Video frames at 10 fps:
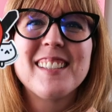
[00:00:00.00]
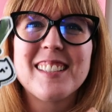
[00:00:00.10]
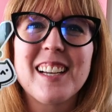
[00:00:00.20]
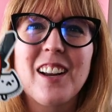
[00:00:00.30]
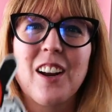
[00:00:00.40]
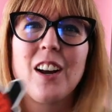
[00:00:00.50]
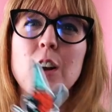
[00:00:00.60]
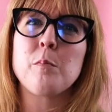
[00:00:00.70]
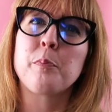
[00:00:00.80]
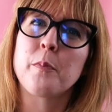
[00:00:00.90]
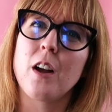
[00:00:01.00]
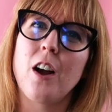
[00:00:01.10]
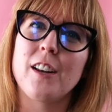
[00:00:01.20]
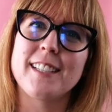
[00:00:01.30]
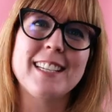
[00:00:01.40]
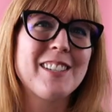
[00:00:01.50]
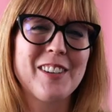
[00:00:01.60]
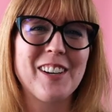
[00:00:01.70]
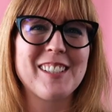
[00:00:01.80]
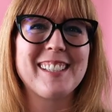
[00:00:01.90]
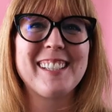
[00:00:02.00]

the sticker on a t-shirt.